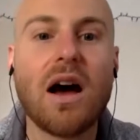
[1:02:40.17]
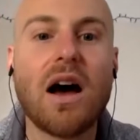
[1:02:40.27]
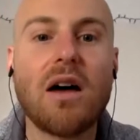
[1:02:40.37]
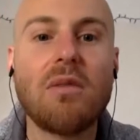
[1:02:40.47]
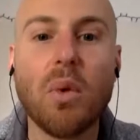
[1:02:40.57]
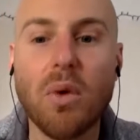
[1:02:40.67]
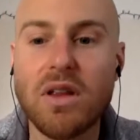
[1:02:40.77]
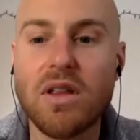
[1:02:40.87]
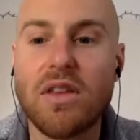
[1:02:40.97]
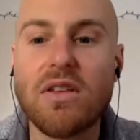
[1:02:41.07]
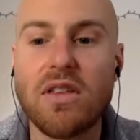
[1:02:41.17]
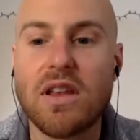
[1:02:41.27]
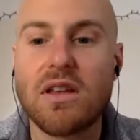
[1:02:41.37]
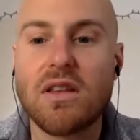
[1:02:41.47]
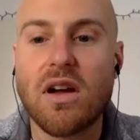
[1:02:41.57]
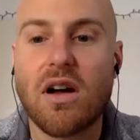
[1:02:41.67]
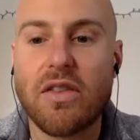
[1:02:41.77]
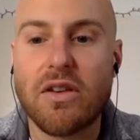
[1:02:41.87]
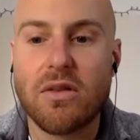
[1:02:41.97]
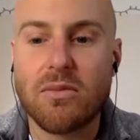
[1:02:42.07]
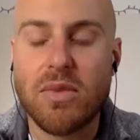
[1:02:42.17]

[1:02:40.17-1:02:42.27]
But one of the things that the author,